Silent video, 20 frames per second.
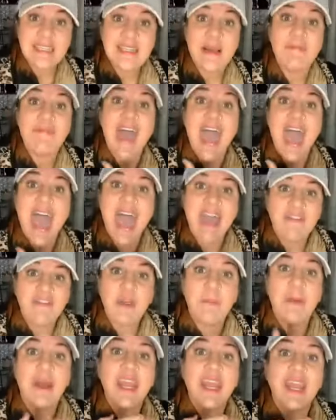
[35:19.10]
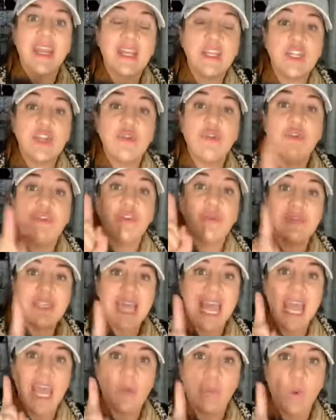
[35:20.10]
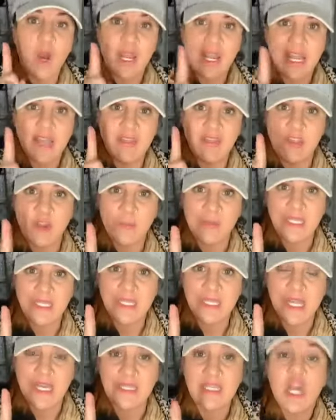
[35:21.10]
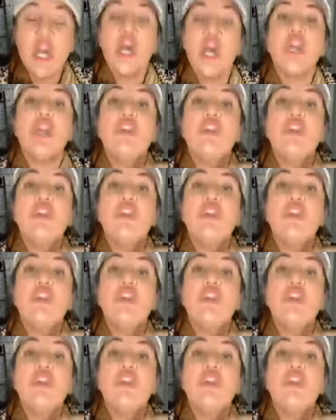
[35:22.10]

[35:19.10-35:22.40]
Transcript: that everybody can do from day one in their business. You